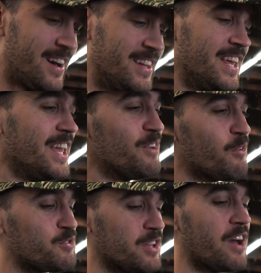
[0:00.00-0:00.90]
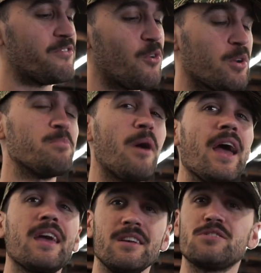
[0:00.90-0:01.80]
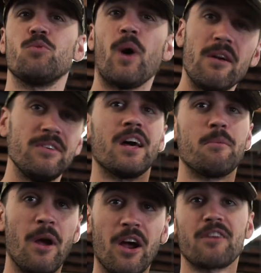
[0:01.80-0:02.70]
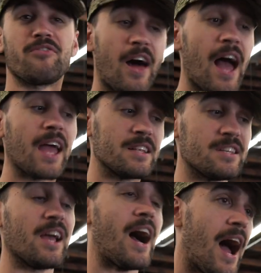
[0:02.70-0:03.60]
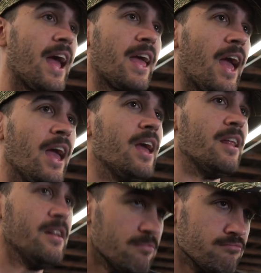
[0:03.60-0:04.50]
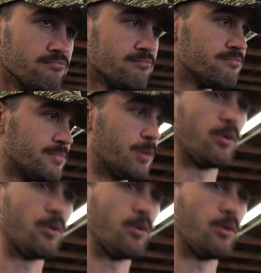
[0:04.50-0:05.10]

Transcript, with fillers: On the eve of July 4th, Mike is waving that American flag and saying, I hate the